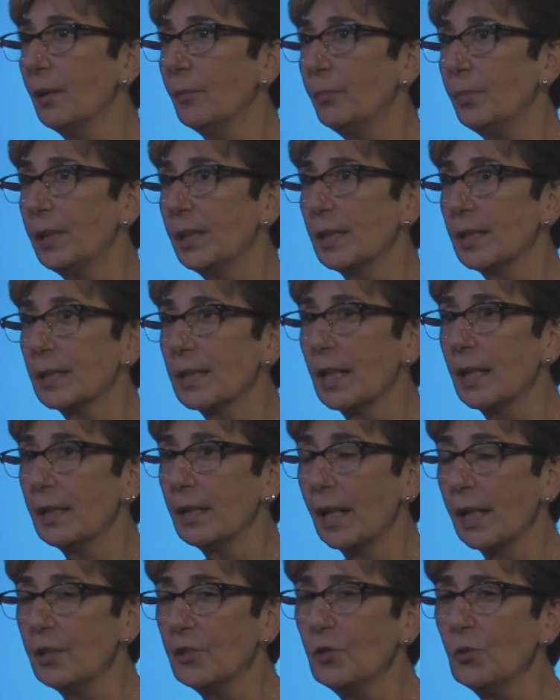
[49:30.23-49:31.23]
because
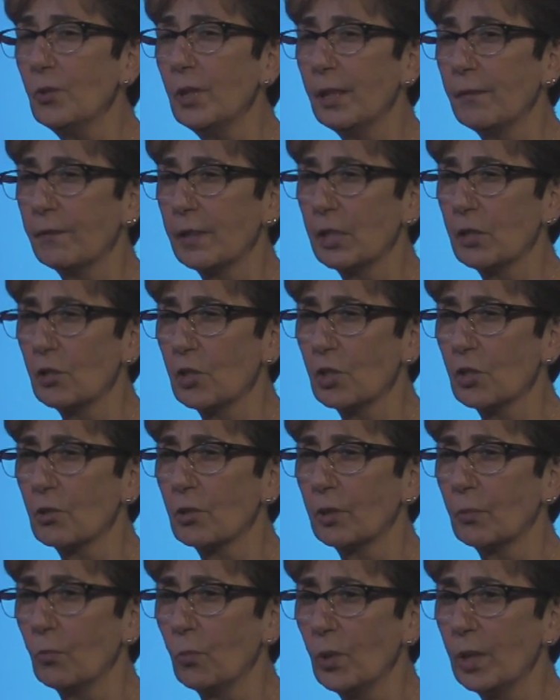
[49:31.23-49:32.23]
I do have
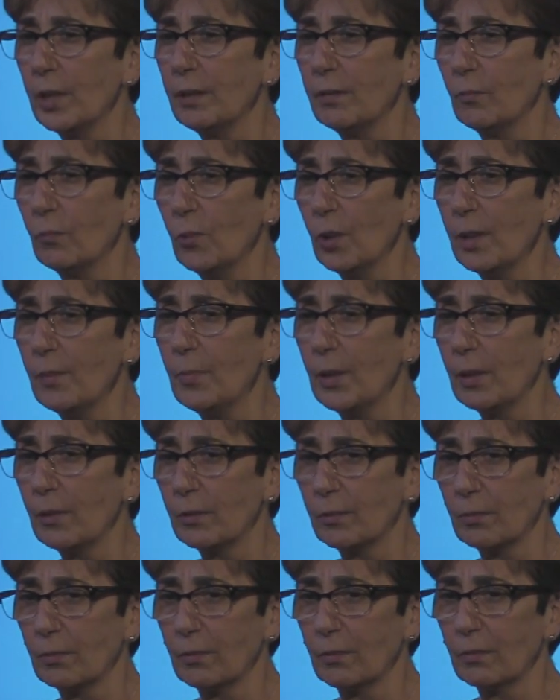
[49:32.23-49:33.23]
concern. What
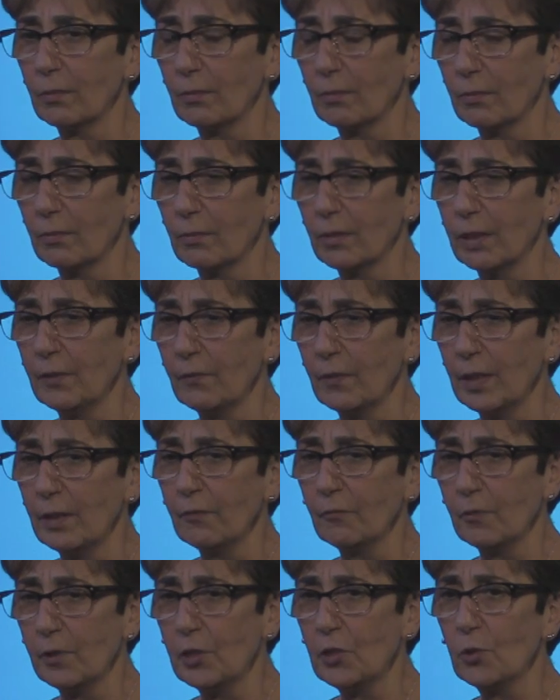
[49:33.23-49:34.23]
about
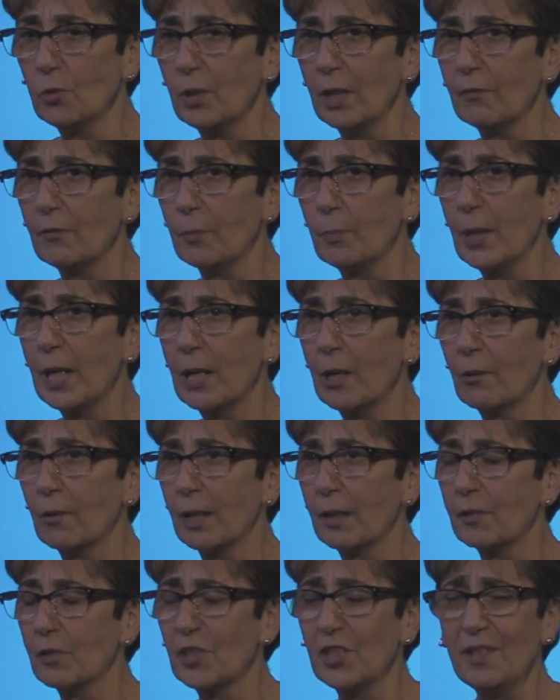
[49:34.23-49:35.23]
if we do have a power
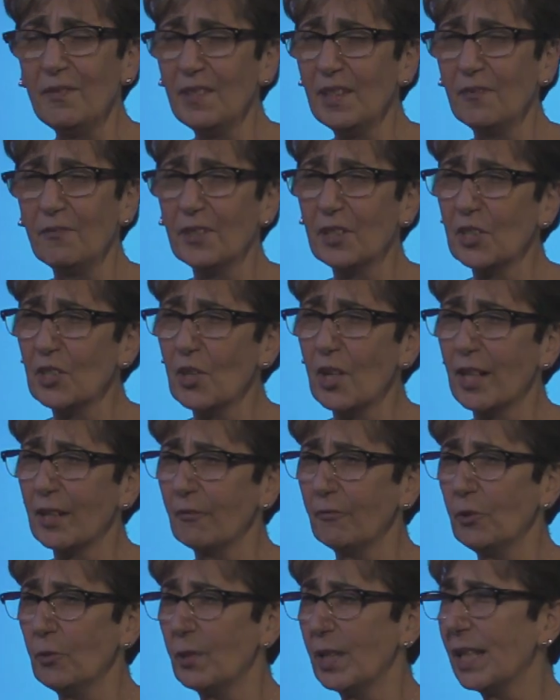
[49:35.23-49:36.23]
outage, even if it's not a
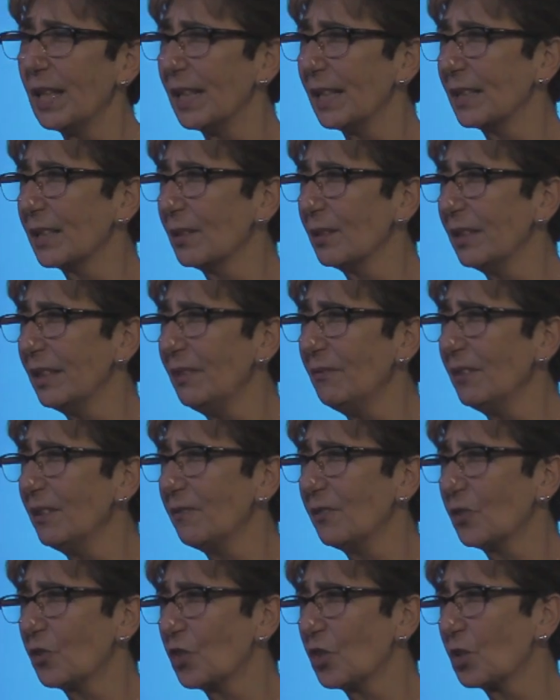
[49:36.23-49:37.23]
few days, even
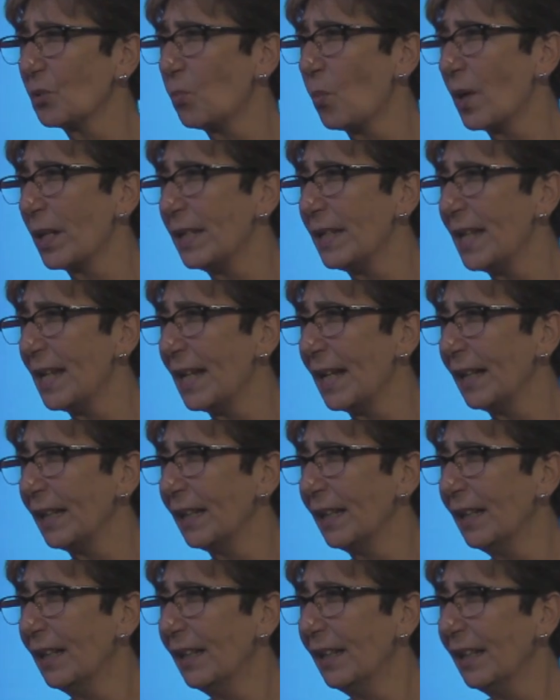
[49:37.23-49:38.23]
if it's just one day?
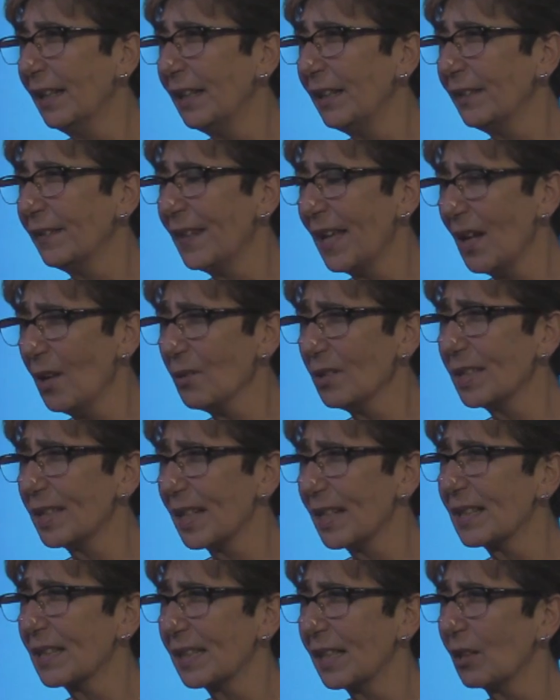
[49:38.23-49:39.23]
The house
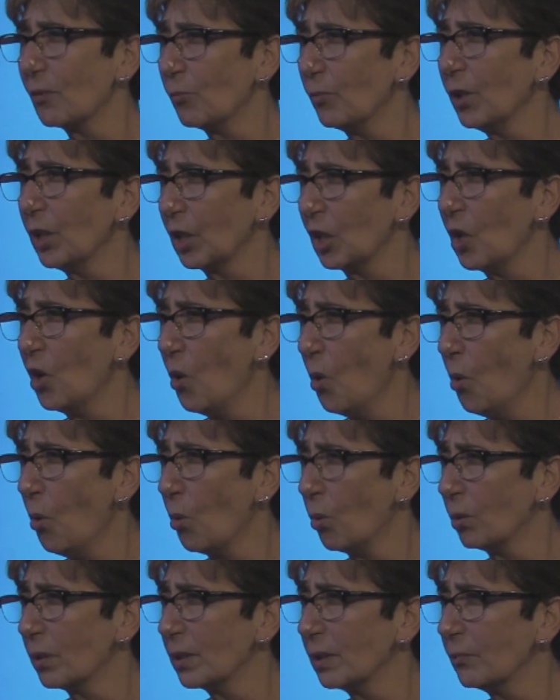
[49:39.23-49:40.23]
starts getting really
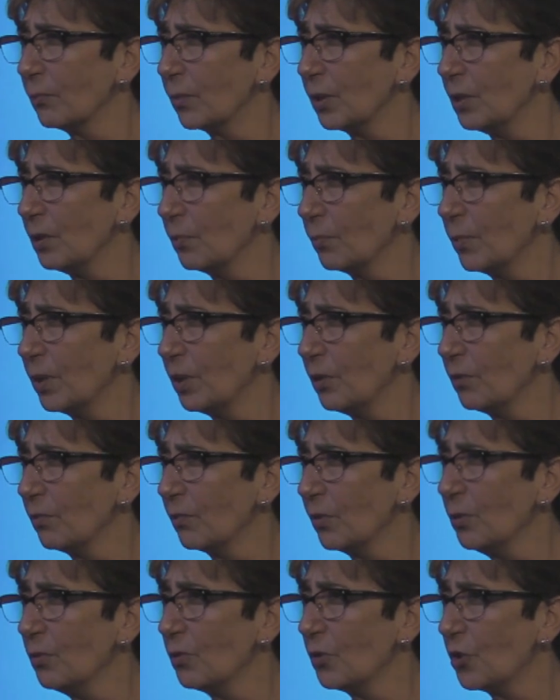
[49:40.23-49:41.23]
cold when you
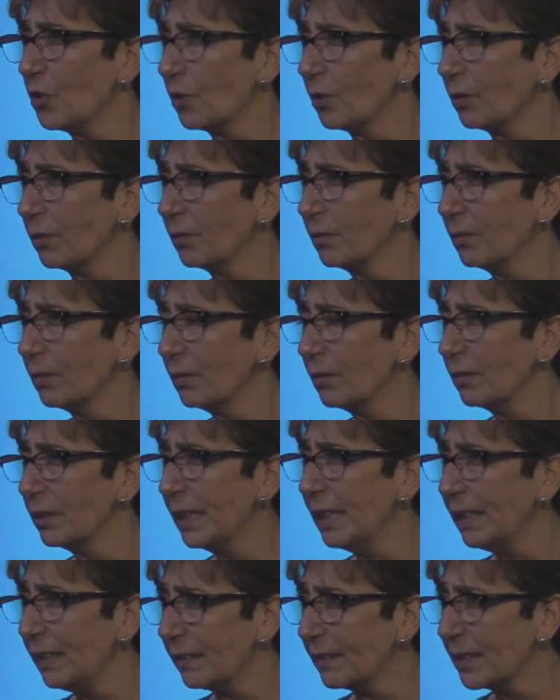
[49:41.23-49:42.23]
lose your
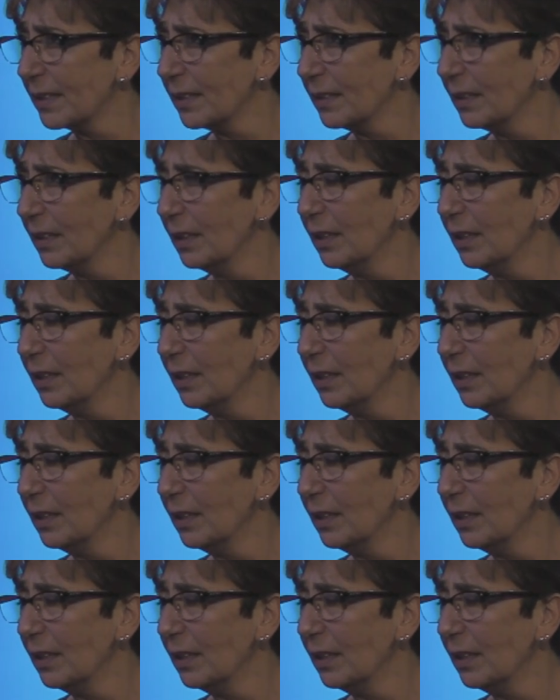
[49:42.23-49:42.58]
heat.